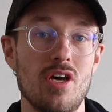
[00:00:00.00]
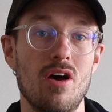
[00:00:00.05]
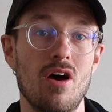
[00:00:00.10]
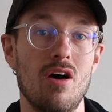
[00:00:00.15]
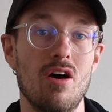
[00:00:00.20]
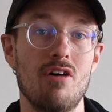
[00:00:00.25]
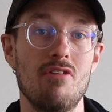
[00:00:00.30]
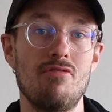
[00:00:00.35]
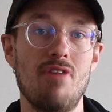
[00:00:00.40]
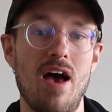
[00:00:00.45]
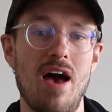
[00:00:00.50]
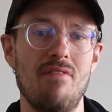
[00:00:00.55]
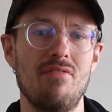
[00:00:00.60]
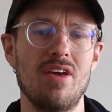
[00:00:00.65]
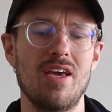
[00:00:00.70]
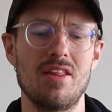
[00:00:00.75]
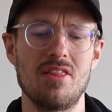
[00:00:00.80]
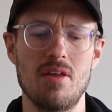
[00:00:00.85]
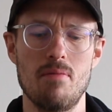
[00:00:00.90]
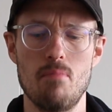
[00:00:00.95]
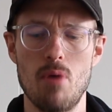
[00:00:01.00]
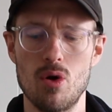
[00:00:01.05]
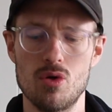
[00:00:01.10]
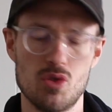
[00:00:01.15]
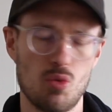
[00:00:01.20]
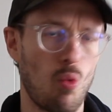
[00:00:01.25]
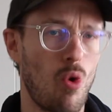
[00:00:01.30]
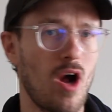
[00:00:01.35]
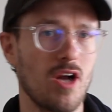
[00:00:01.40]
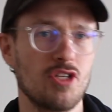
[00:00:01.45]
of having the
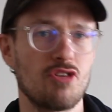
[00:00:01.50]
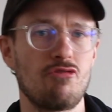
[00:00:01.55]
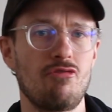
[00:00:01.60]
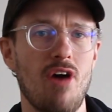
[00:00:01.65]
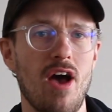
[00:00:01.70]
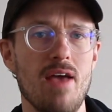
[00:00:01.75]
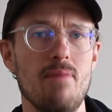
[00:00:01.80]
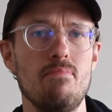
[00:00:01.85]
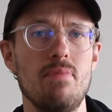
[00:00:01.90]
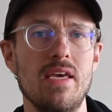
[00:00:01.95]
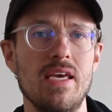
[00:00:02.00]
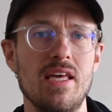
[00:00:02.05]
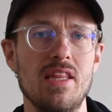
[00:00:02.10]
most watched fight be